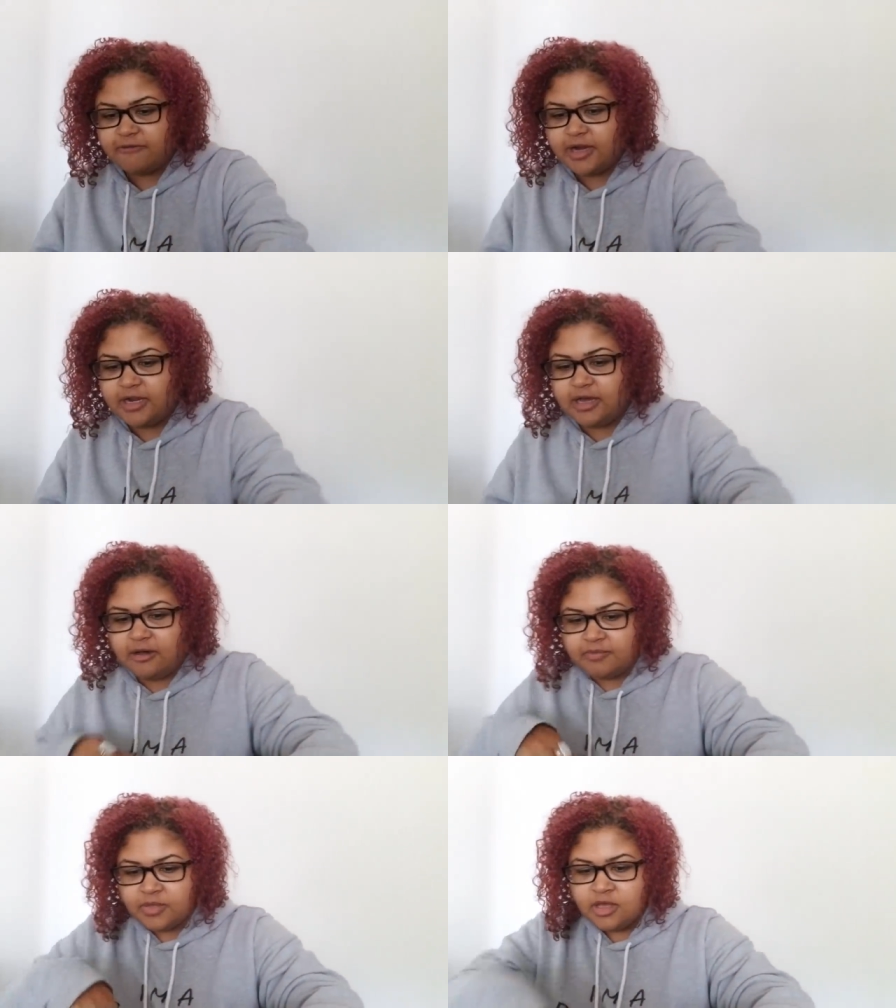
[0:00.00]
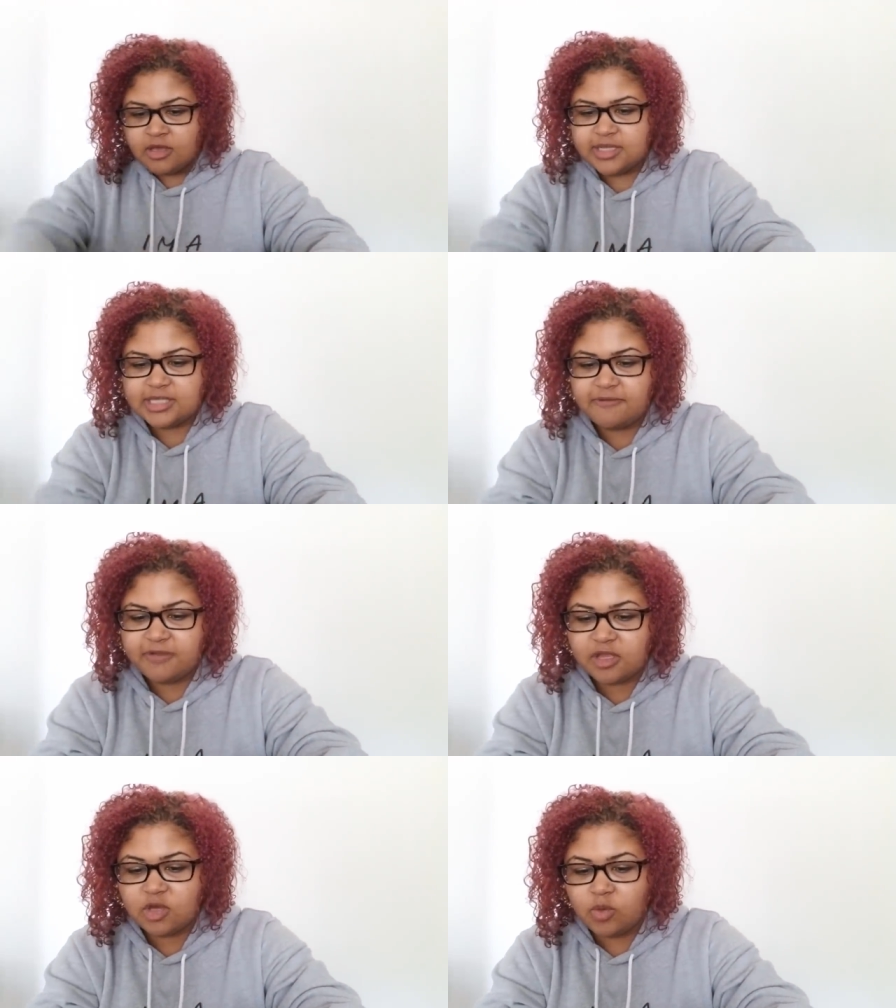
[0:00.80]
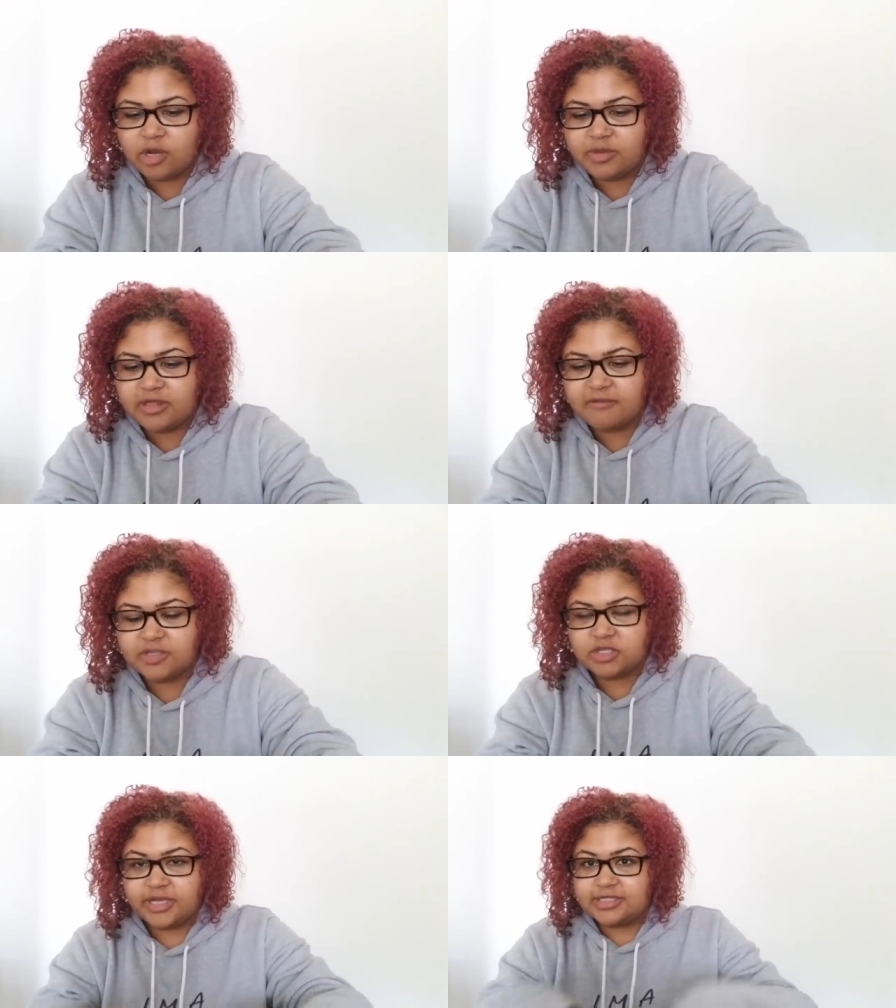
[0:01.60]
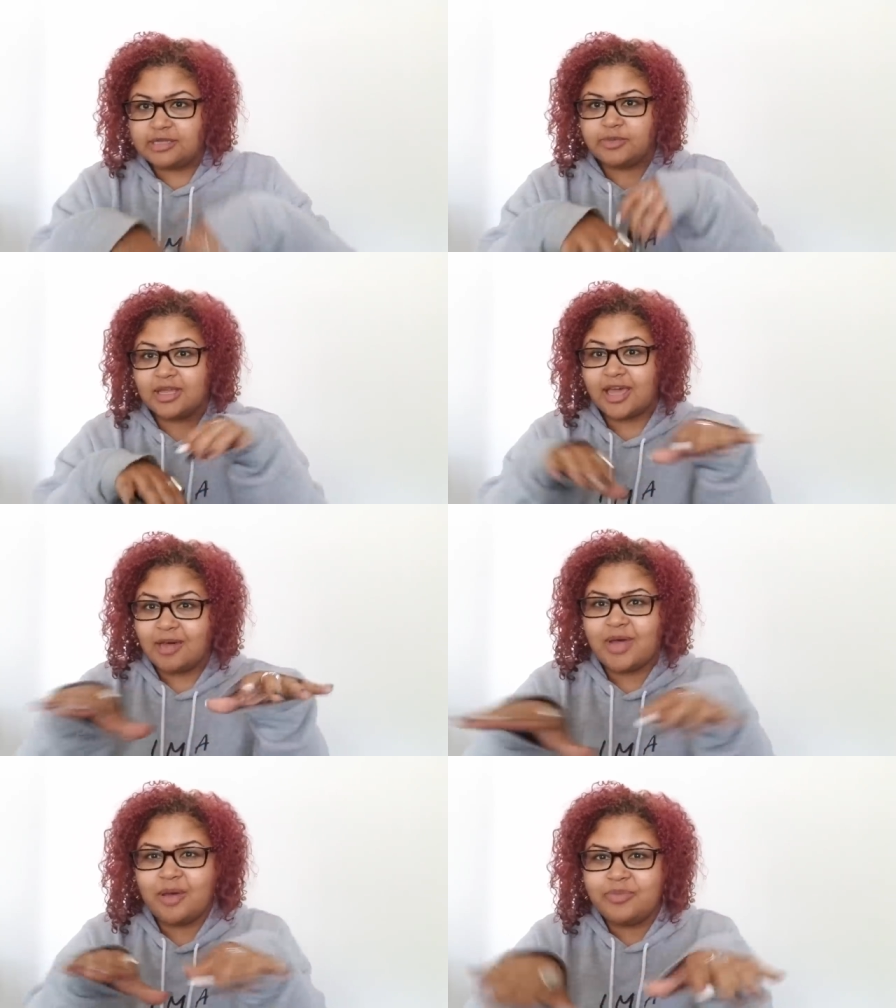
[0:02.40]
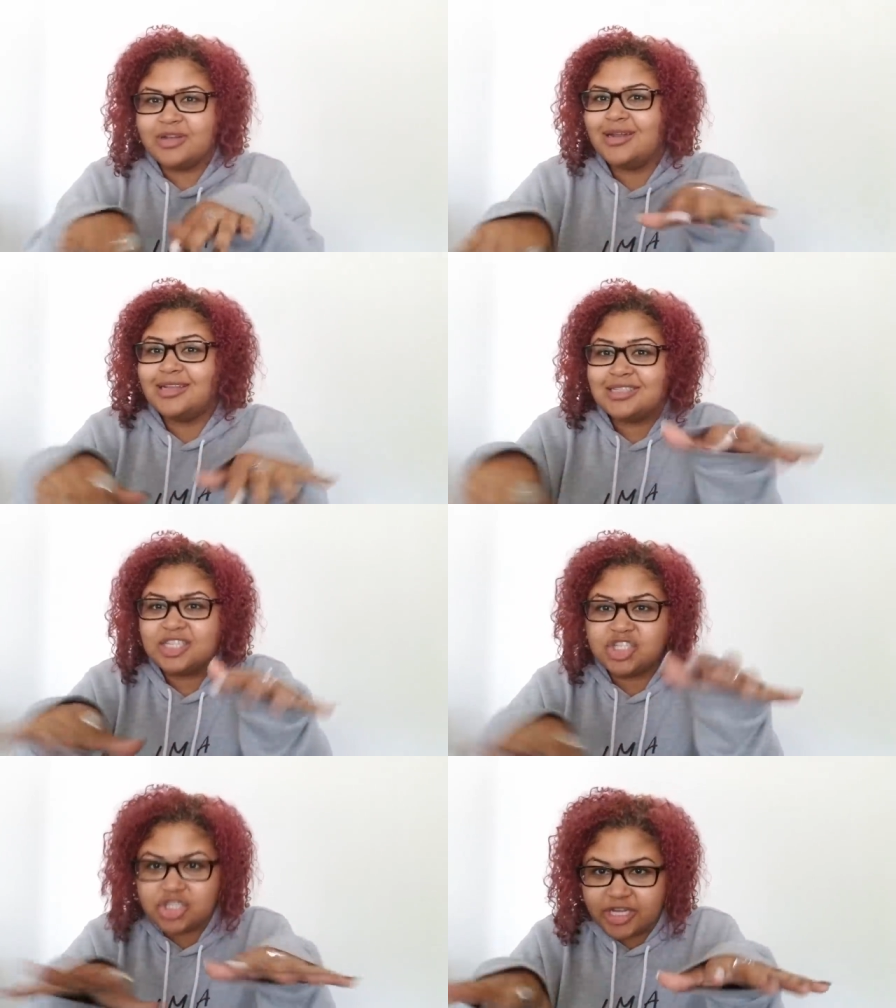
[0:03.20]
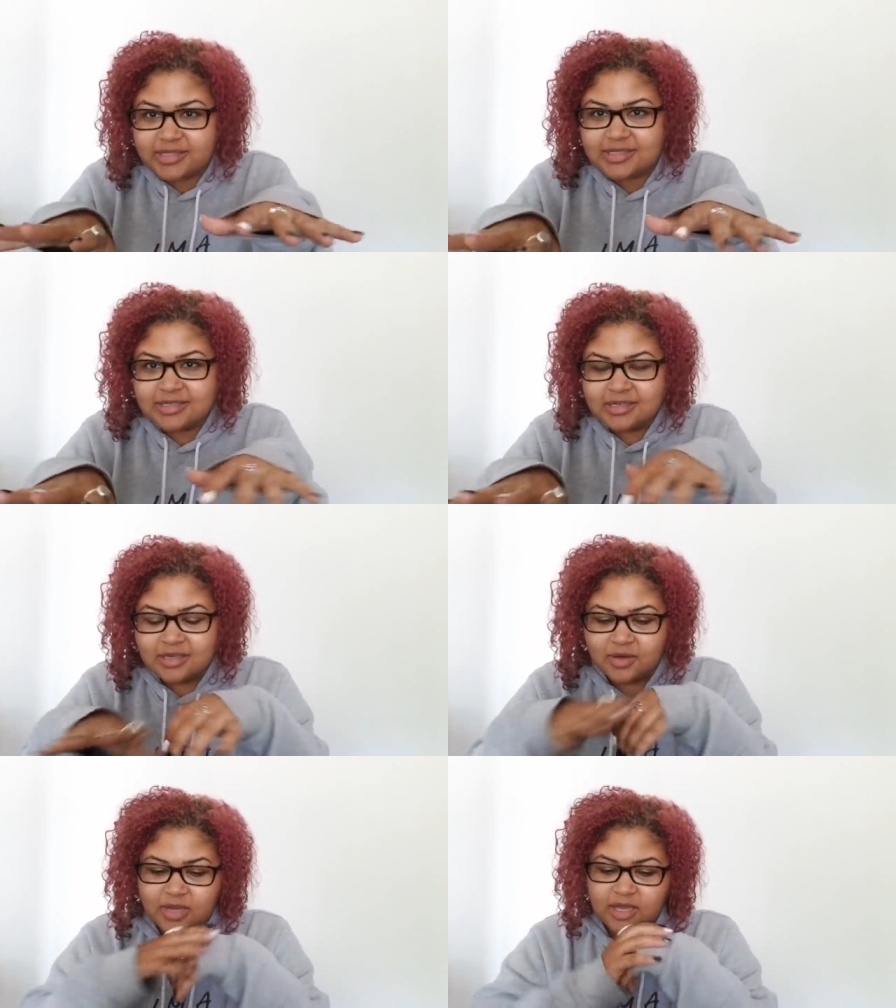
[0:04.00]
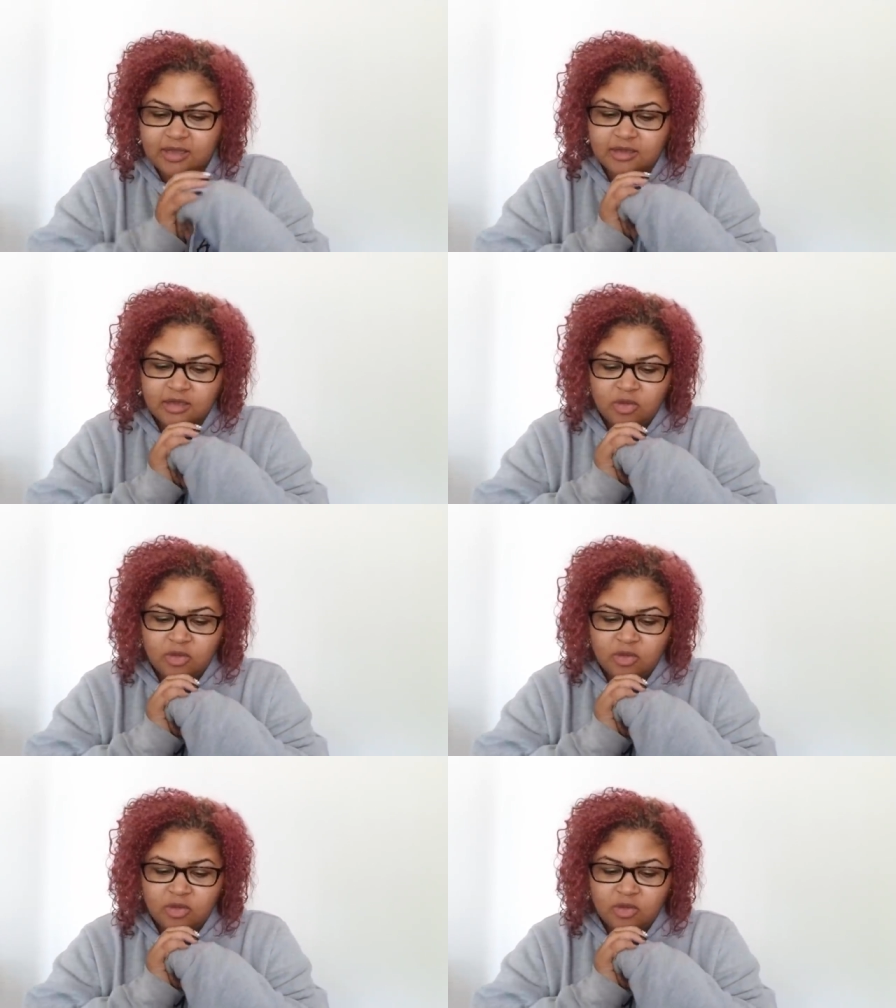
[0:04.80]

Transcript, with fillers: right now. Because I feel like you want to be that vigilante to be like, I'm, I'm putting an end to this shit okay?